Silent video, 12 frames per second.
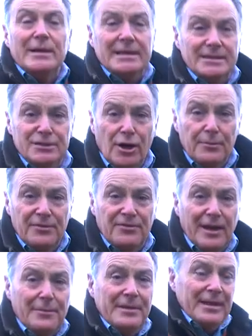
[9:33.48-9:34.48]
when it stops
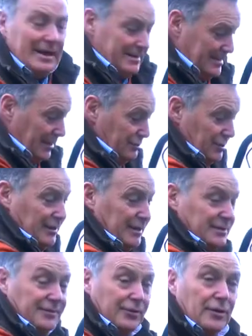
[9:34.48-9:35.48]
flapping, that tells you that
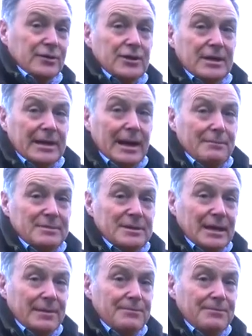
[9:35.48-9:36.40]
it's full and you can empty it.